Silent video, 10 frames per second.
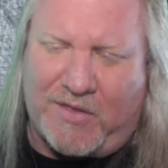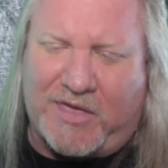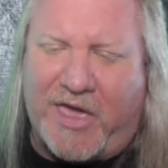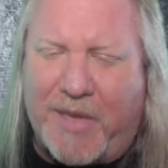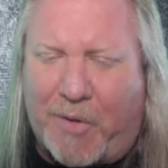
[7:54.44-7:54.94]

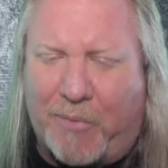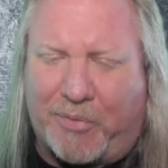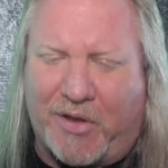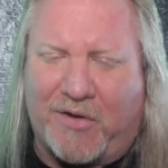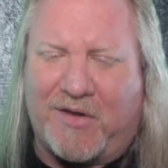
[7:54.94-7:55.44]
keyboard
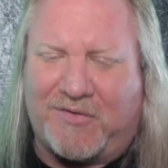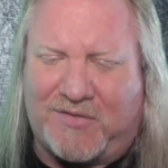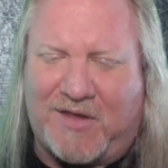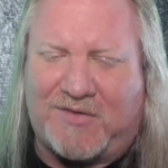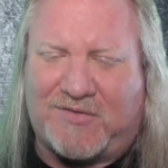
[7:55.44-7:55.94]
player, is
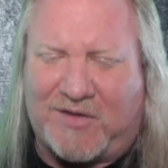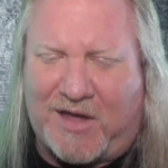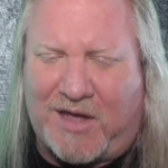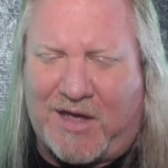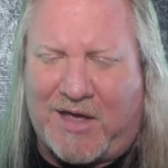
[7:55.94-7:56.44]
this
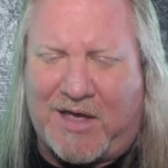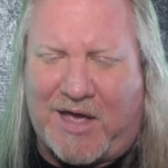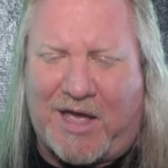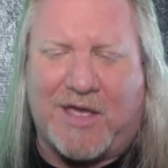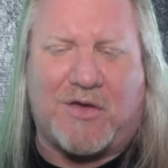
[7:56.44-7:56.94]

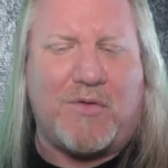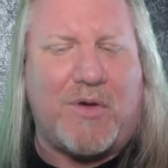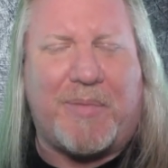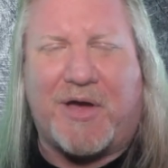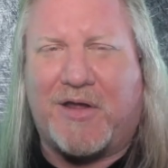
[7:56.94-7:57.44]
Ai
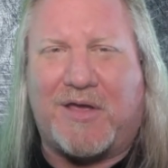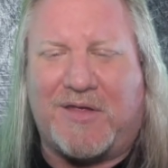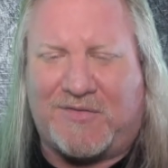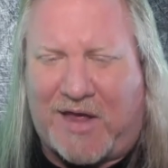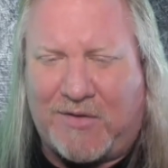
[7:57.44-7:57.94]

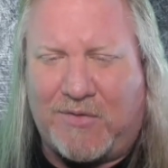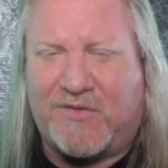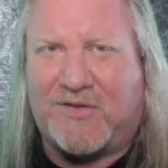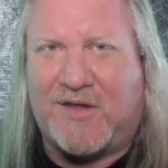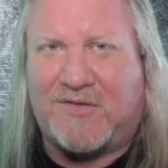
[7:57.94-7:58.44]
Kuwabara? Is that who
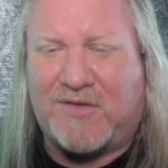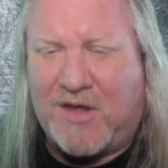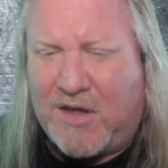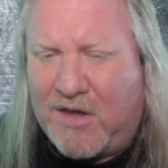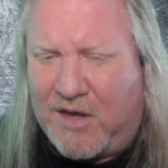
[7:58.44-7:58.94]
this is?
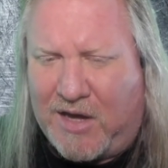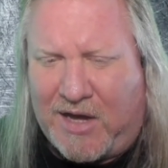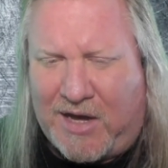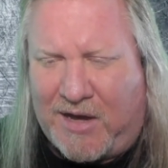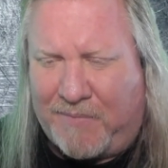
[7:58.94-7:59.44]

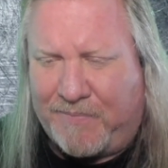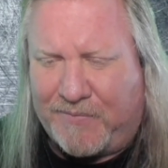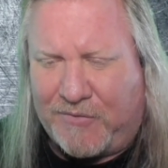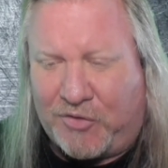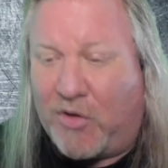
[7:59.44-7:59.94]

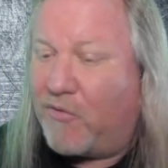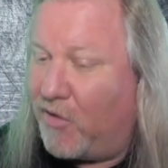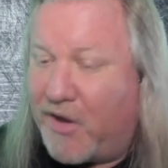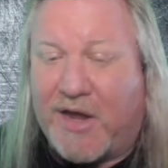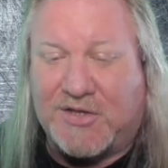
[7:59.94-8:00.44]
Doing a
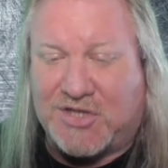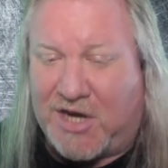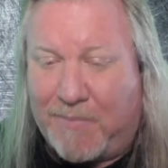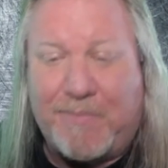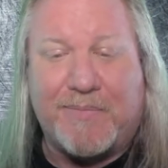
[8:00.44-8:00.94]
really nice
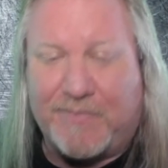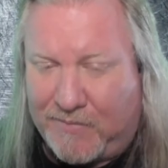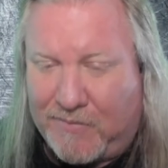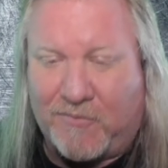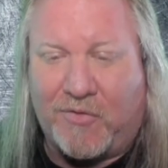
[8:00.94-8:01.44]
job.
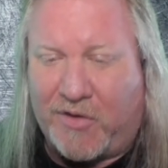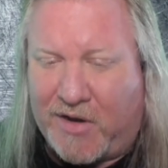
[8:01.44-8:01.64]
Really